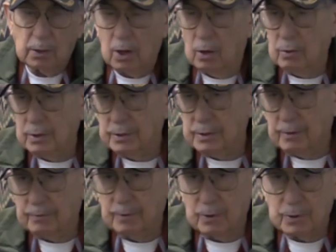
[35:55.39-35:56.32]
go to
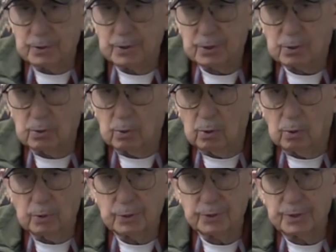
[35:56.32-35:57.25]
different
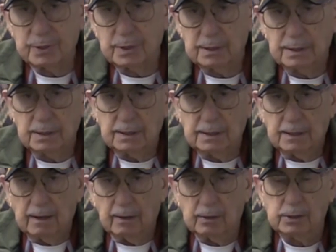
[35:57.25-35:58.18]
schools
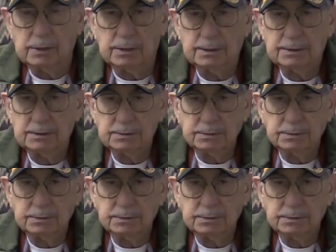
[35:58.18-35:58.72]
and